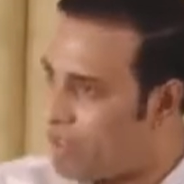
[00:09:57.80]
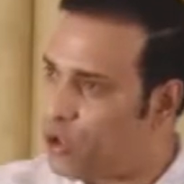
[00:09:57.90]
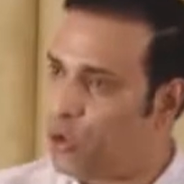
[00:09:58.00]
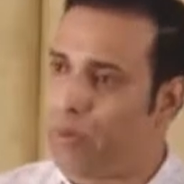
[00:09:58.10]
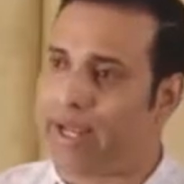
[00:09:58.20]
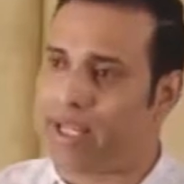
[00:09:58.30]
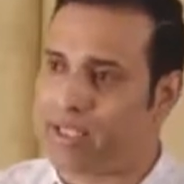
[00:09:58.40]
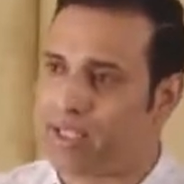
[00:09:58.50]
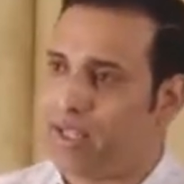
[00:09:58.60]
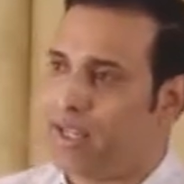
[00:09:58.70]
your
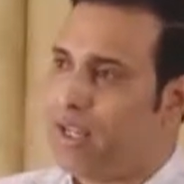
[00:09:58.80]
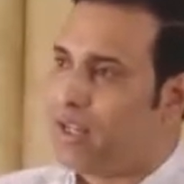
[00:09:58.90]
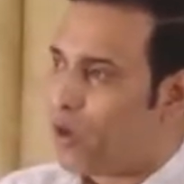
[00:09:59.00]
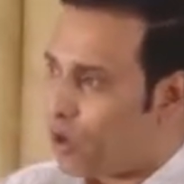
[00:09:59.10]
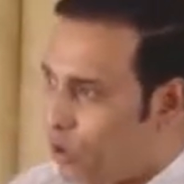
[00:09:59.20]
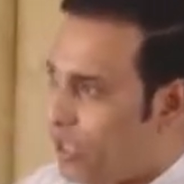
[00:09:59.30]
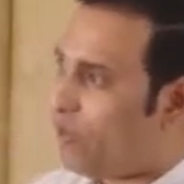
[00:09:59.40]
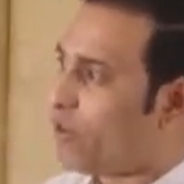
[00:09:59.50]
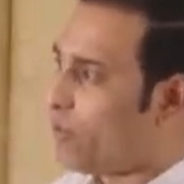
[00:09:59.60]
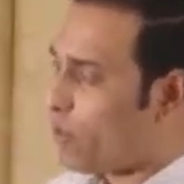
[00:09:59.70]
best not only
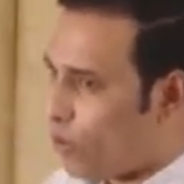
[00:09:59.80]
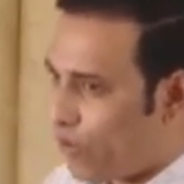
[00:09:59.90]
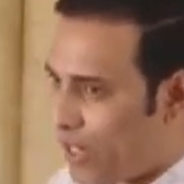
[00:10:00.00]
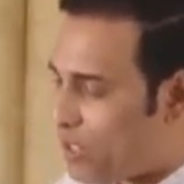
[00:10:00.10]
for the progress